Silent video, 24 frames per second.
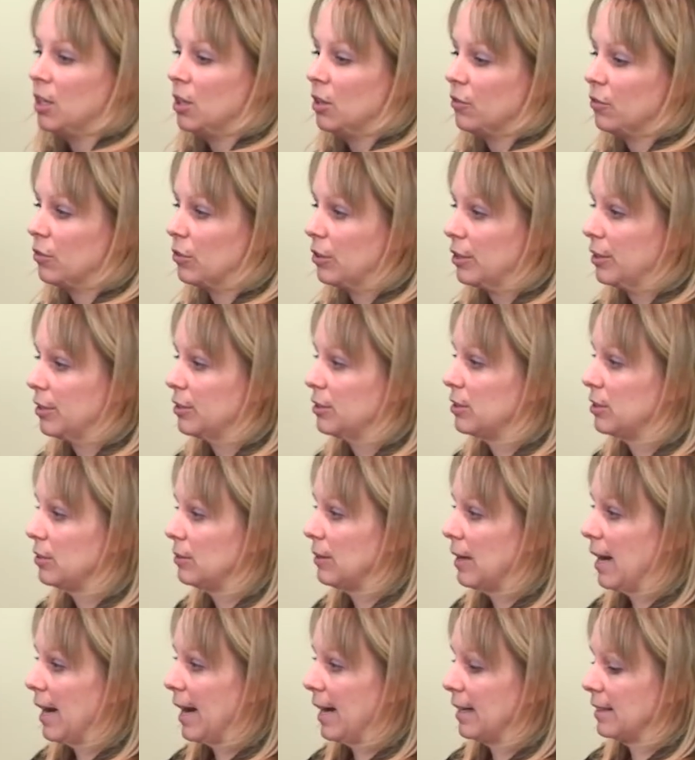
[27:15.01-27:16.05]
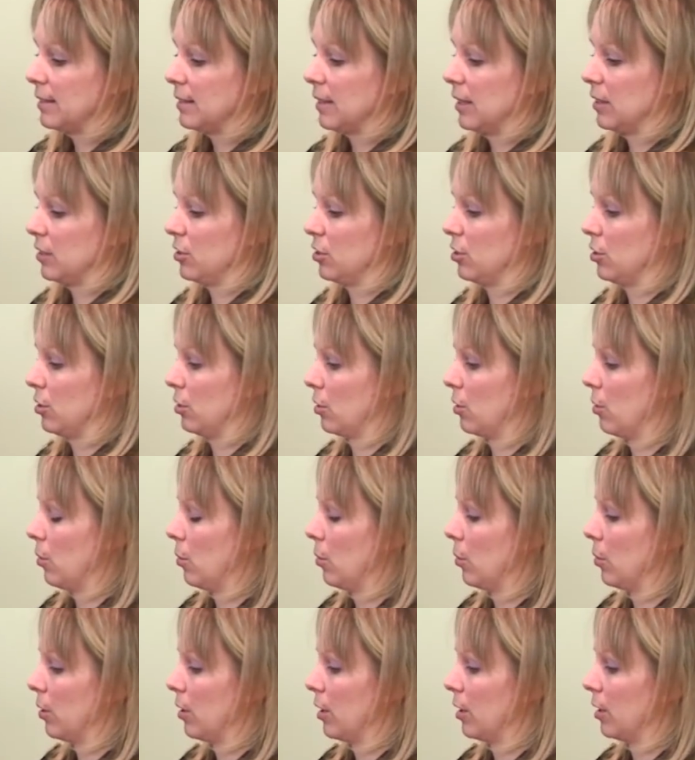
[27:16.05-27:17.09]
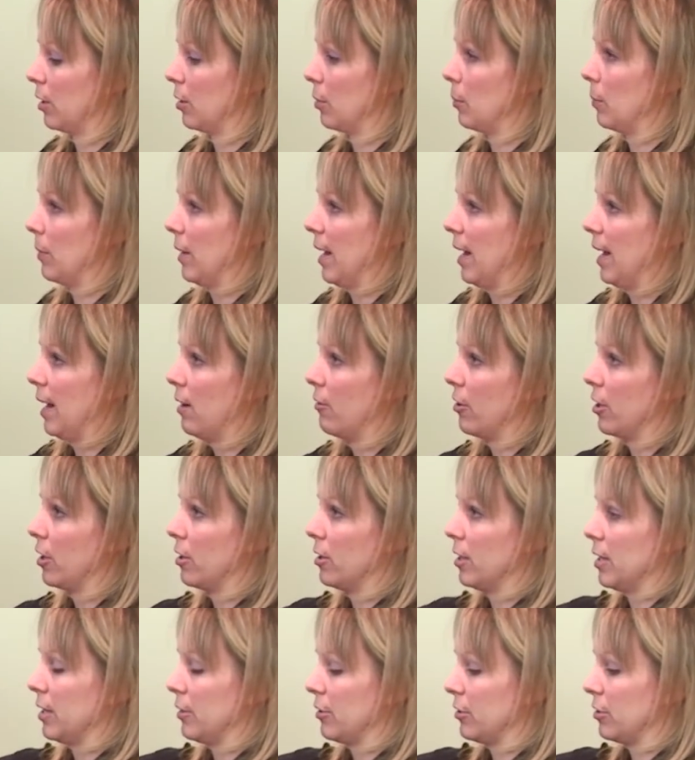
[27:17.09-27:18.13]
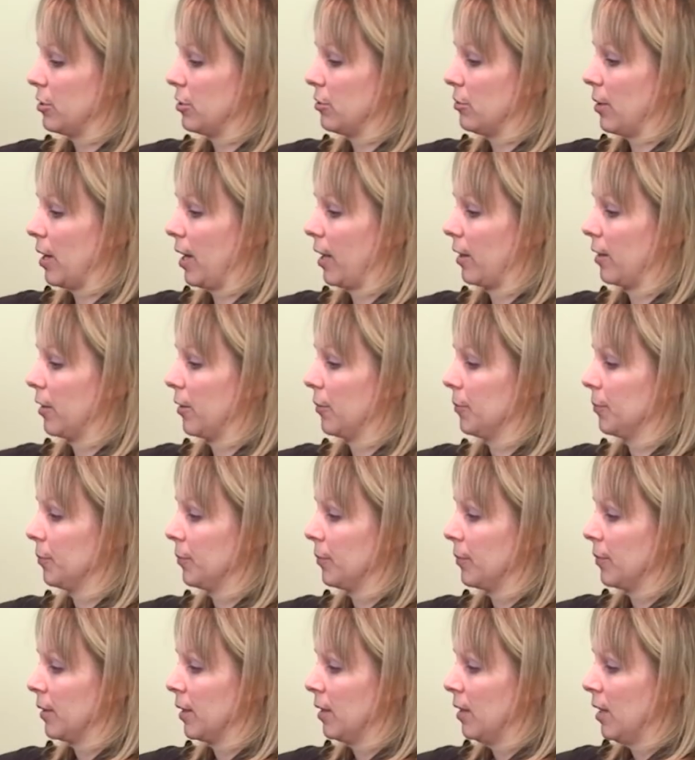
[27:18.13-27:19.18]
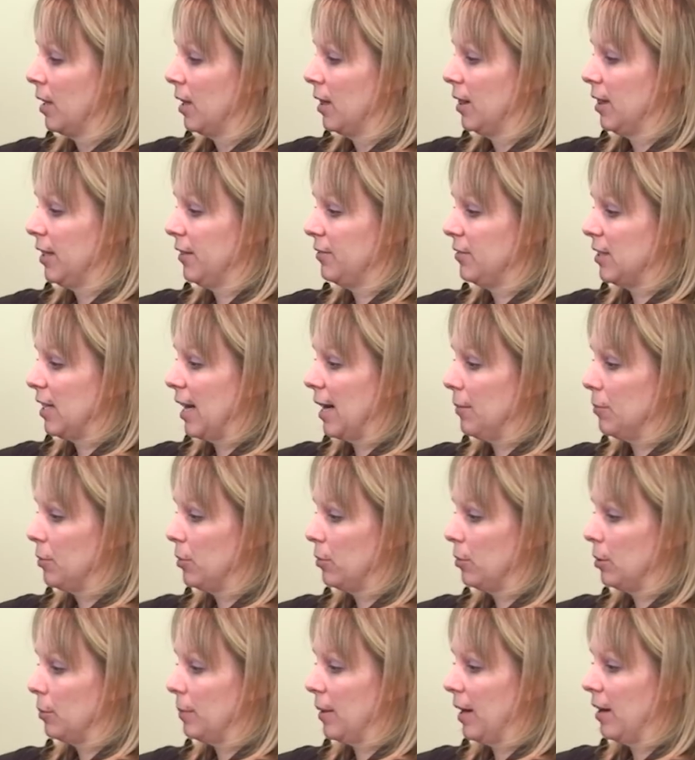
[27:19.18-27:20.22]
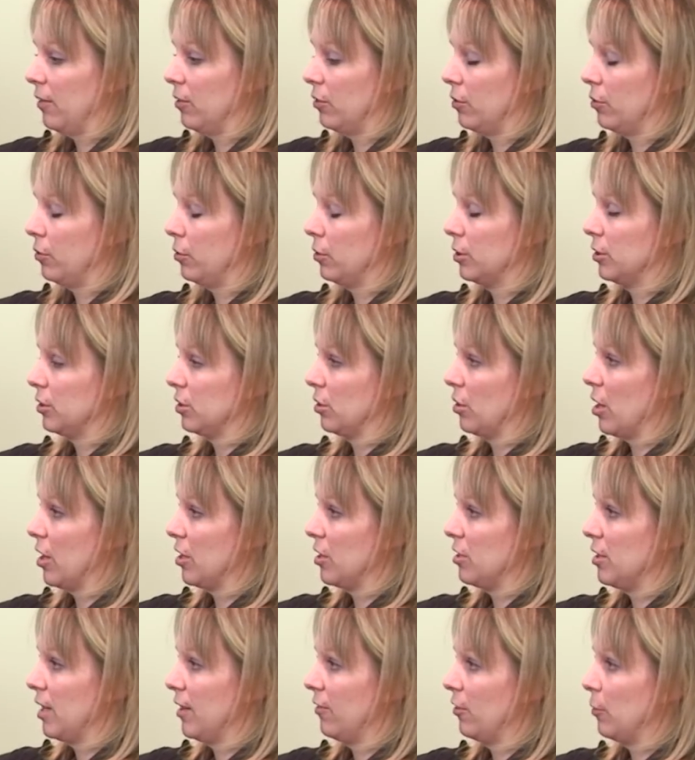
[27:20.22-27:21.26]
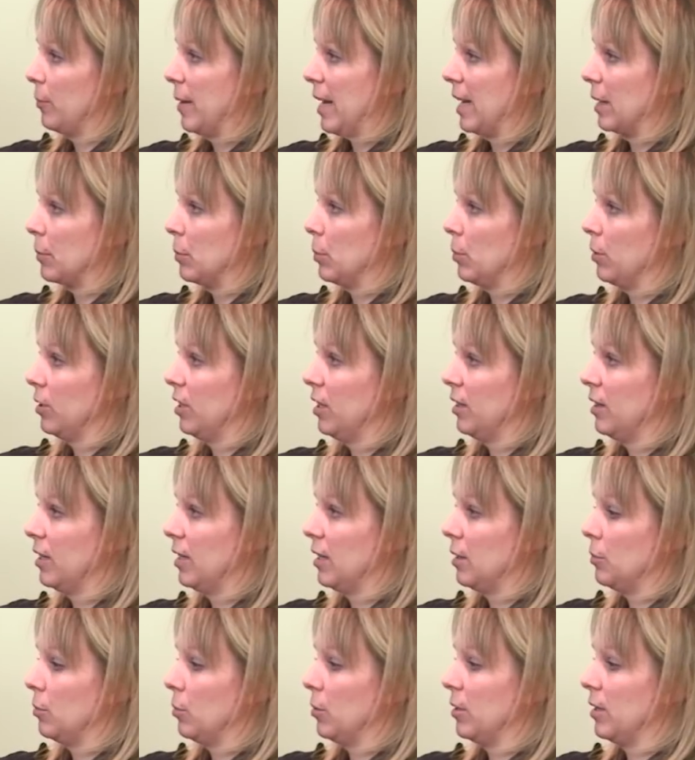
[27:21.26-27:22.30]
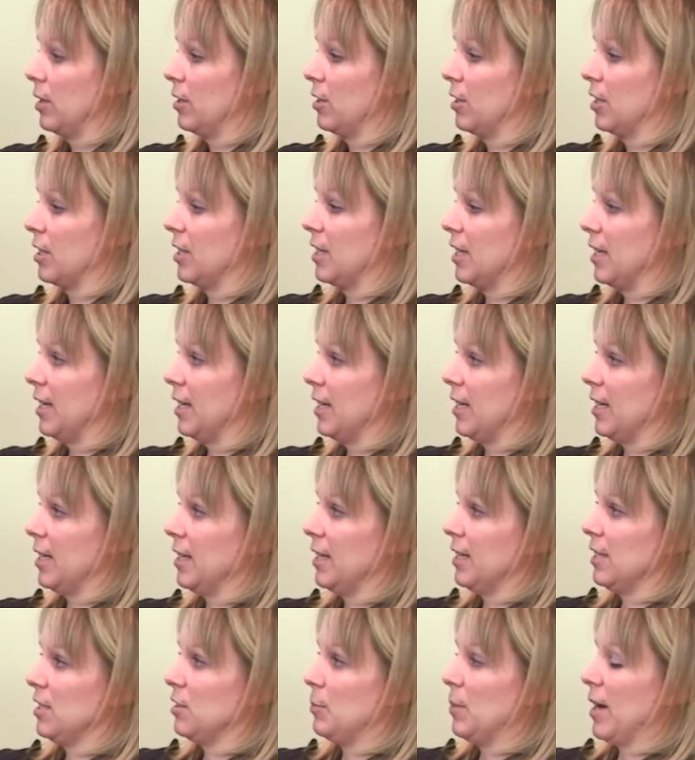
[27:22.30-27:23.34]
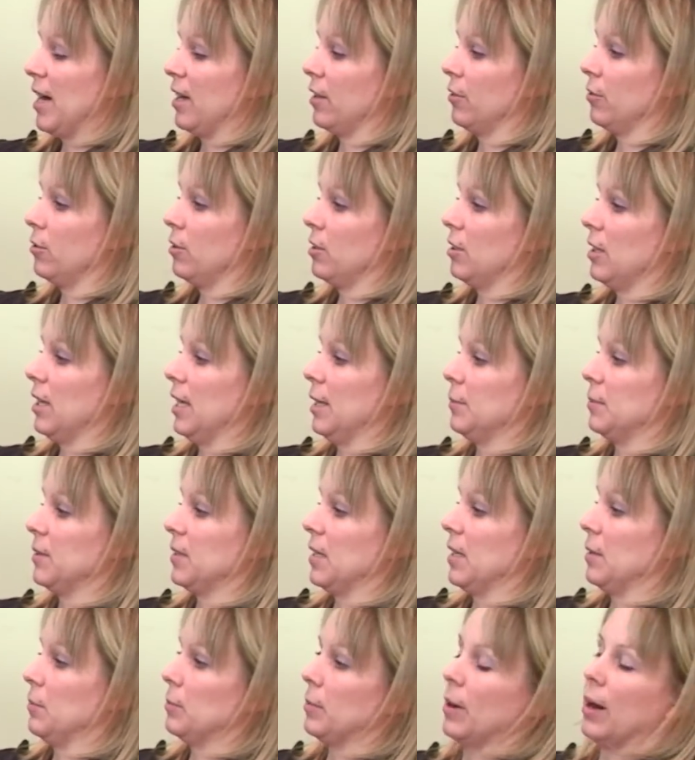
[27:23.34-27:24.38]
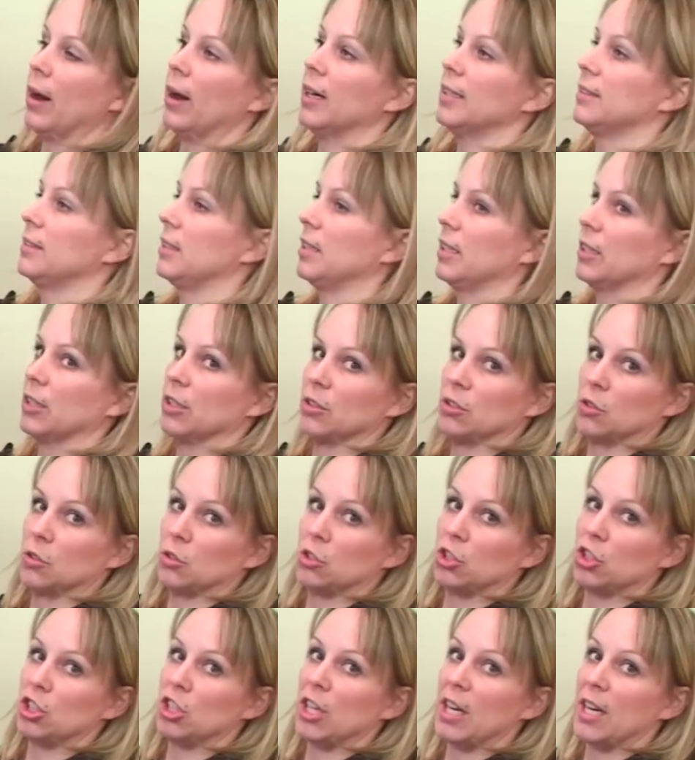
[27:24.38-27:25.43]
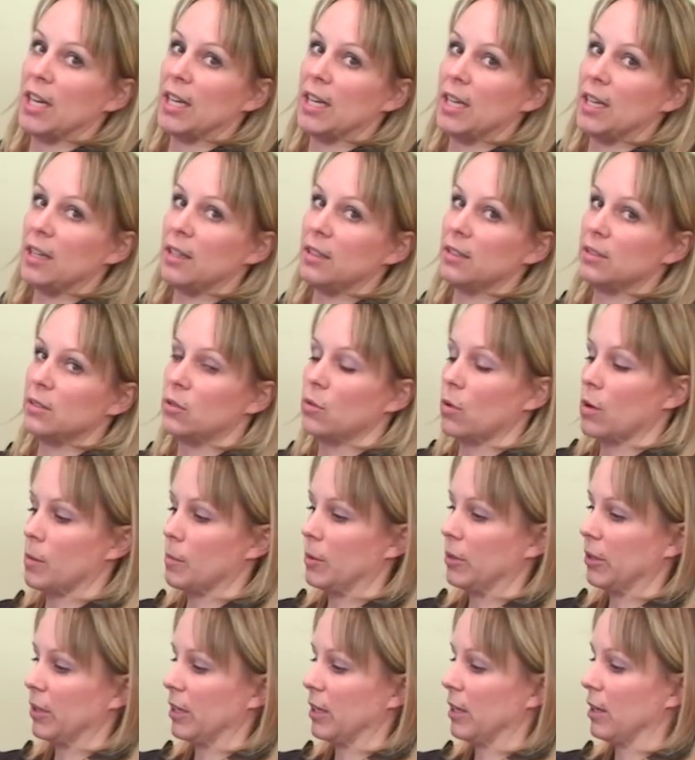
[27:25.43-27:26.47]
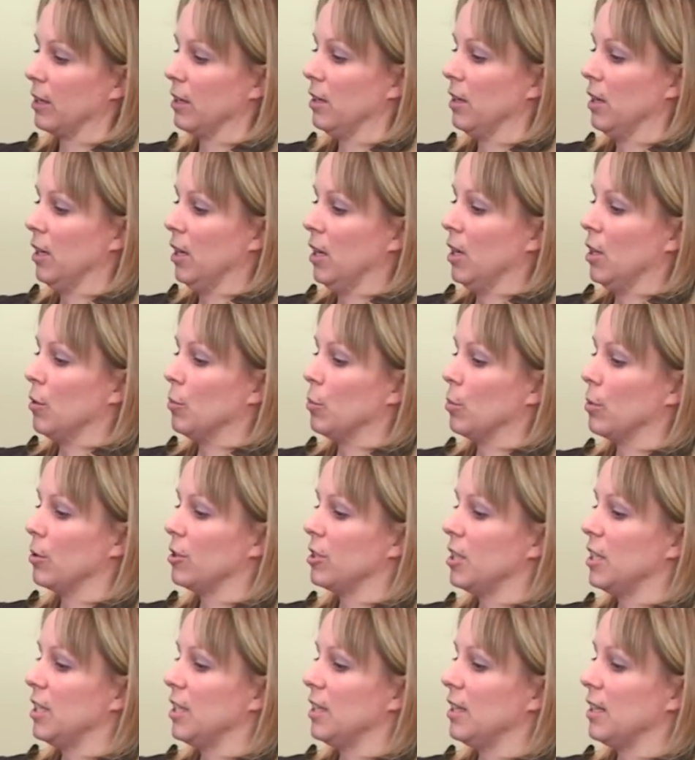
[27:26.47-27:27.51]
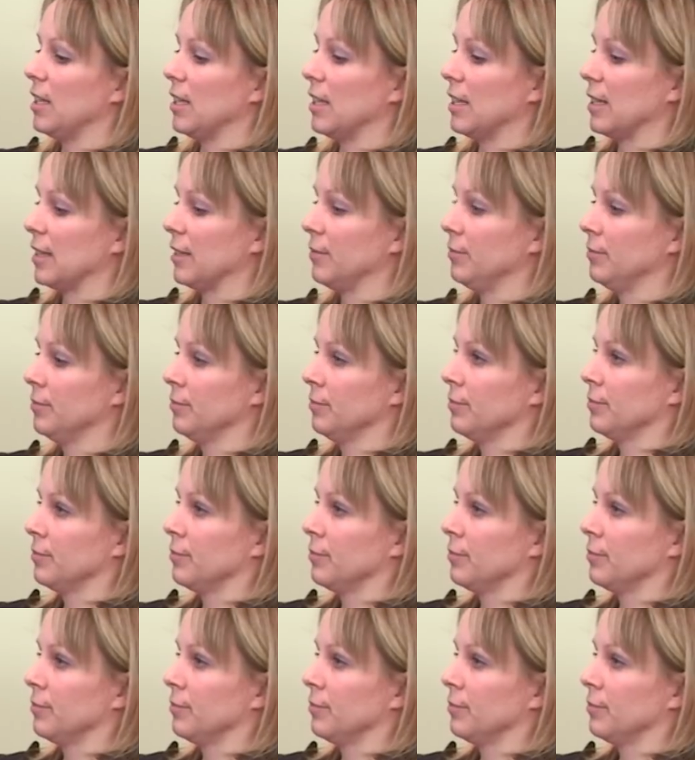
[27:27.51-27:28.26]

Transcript: for you to access your core, your power, your inner strength. Lift up through your pelvic floor, draw your navel back, breathe in, breathe out. You're going to hinge back through your hips and pause here. So shaking is normal here. Breathe in,